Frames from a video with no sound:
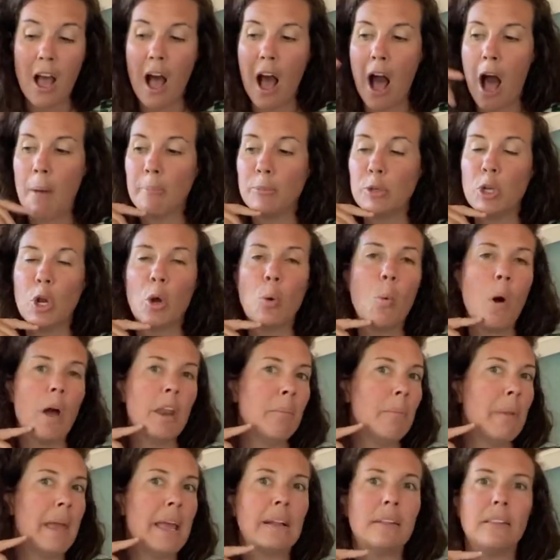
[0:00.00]
You don't want
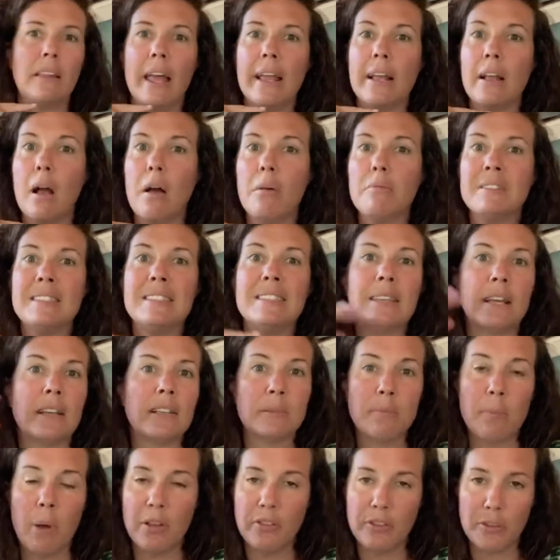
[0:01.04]
to make like
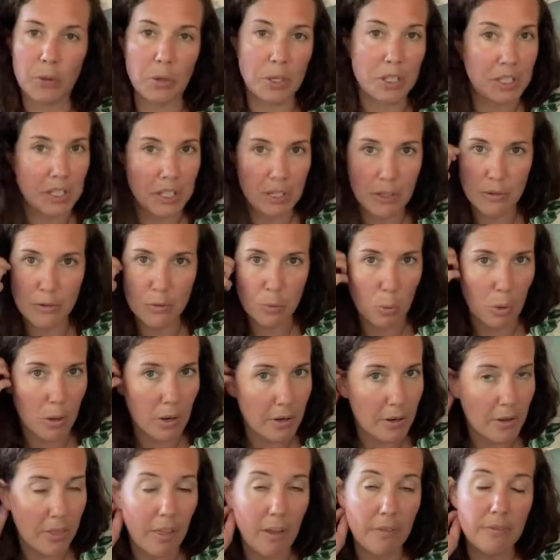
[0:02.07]
6 months or a year's
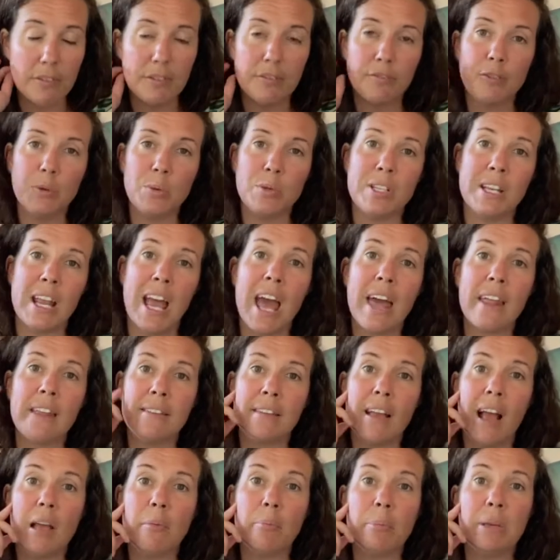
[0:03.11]
worth of infusion ahead of
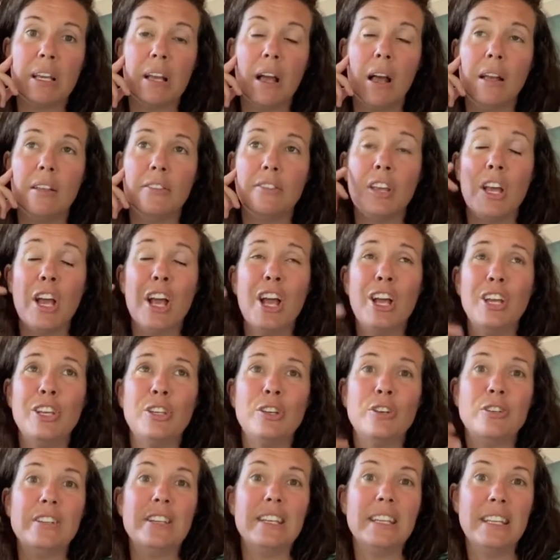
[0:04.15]
time, because
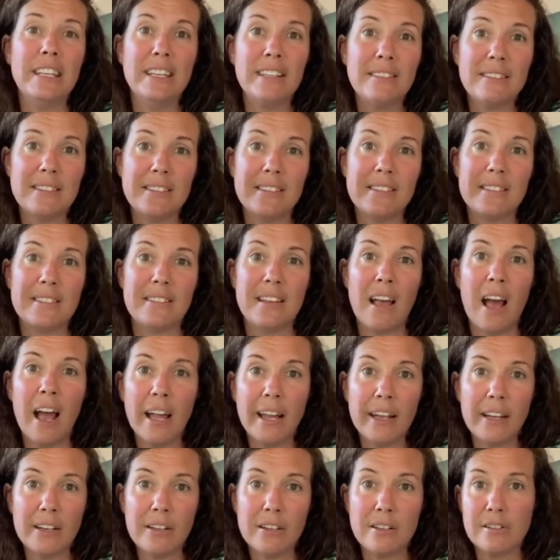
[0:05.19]
your needs and
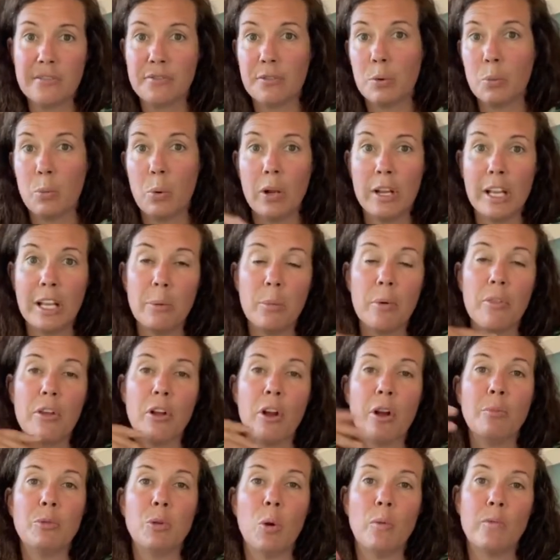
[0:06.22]
desires for working with
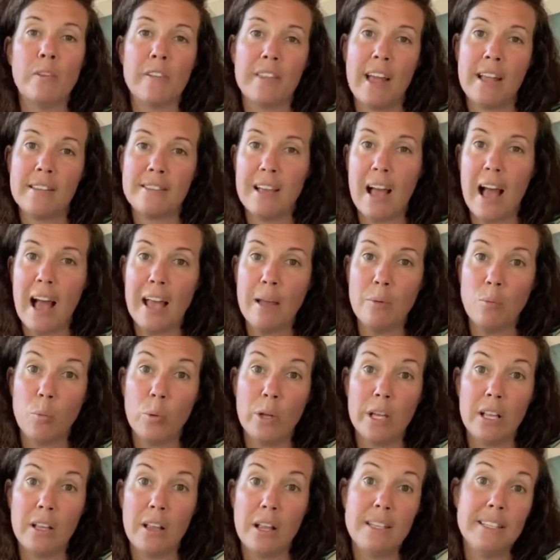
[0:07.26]
herbs over that time
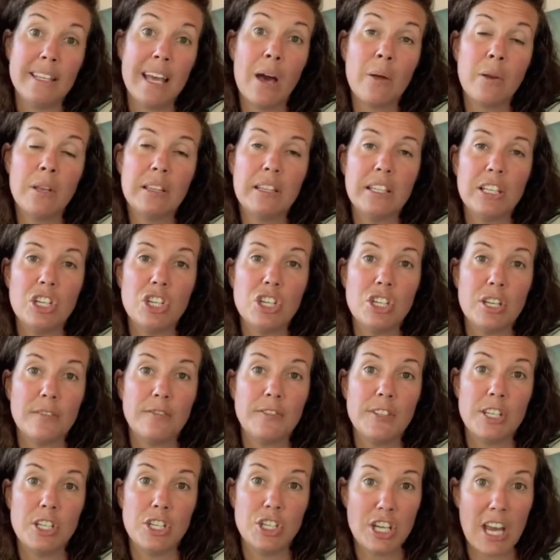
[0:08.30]
will undoubtedly
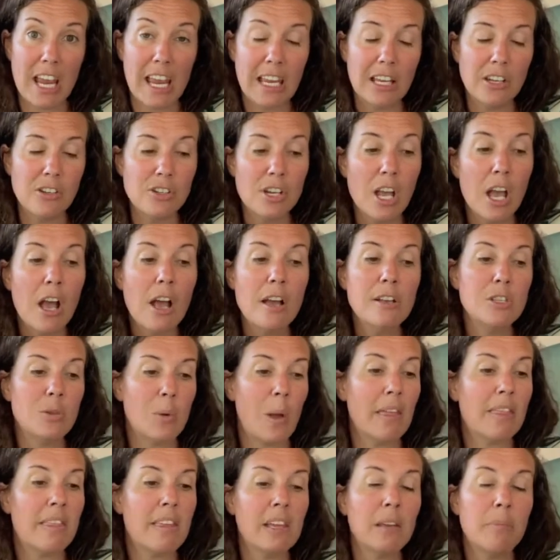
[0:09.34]
shift and change. So
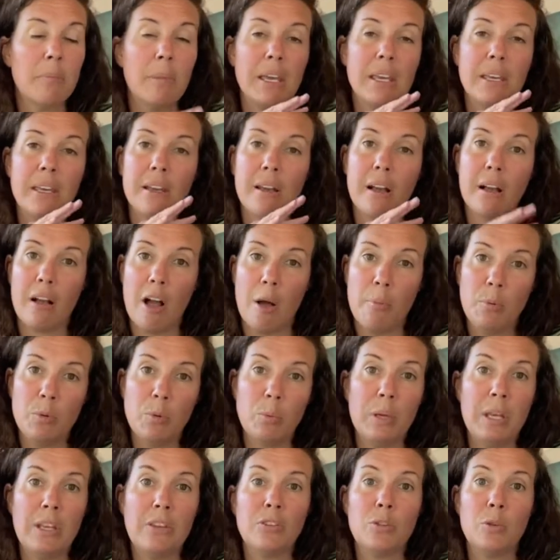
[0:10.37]
I think making a couple
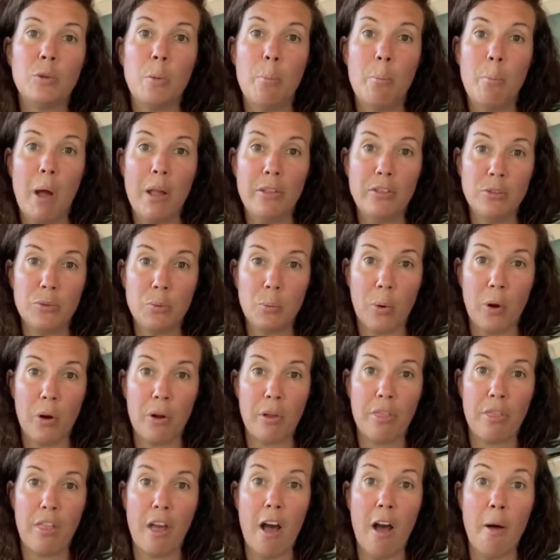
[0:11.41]
weeks to a month's
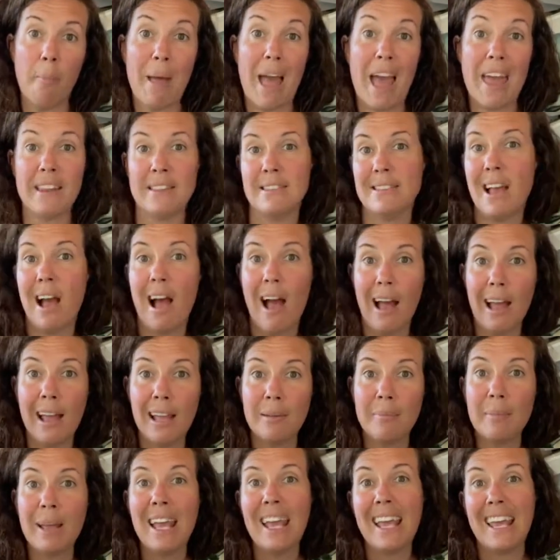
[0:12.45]
worth at a
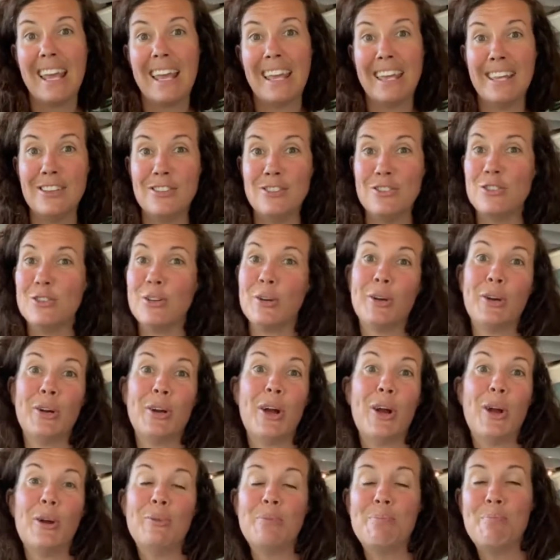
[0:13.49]
time is
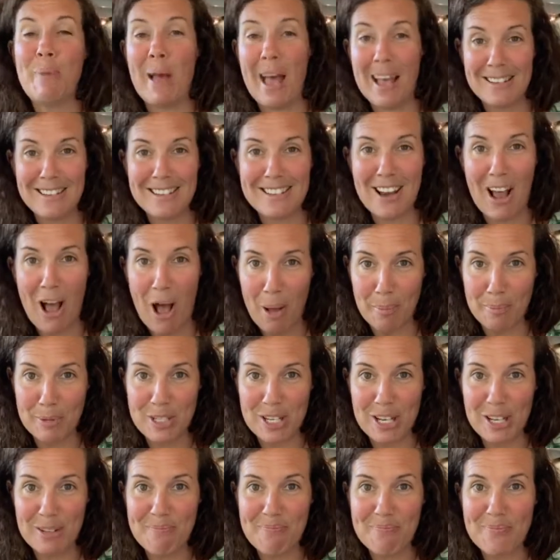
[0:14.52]
your best
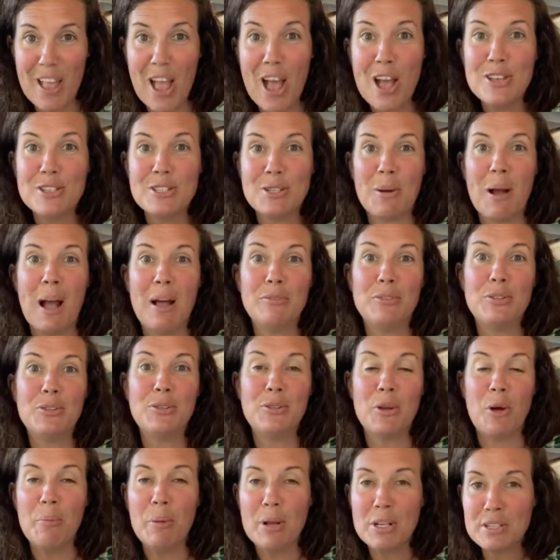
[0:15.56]
option. So have
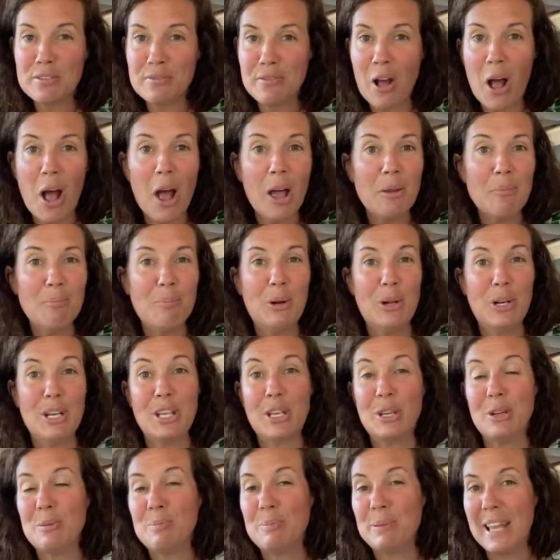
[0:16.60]
so much fun
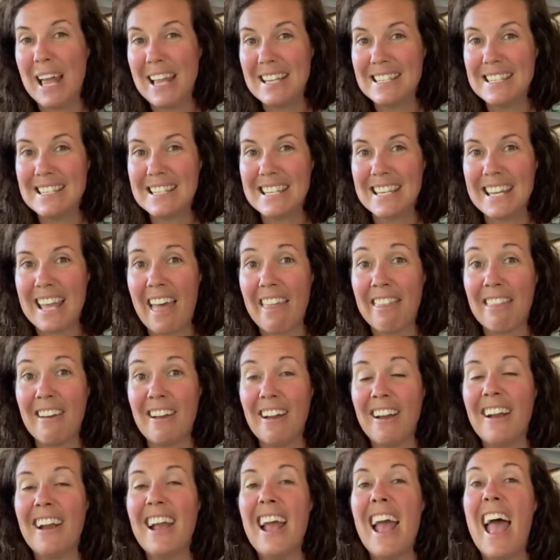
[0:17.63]
putting your blends together.